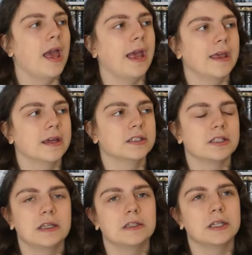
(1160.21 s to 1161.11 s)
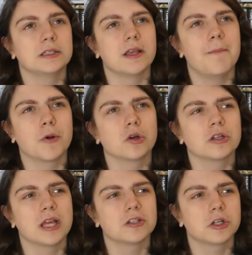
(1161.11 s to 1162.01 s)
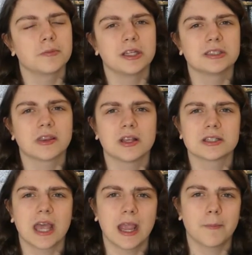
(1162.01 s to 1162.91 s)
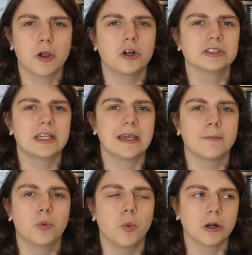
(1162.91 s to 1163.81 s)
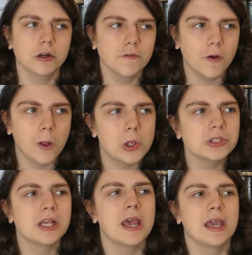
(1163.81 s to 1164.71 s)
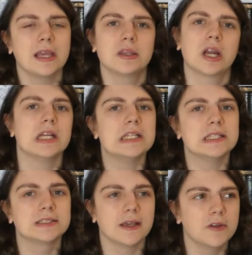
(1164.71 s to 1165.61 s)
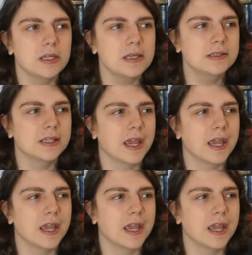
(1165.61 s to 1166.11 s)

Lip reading: and it is a murder that took place at this camp called Camp Wonder Falls in the 1970s,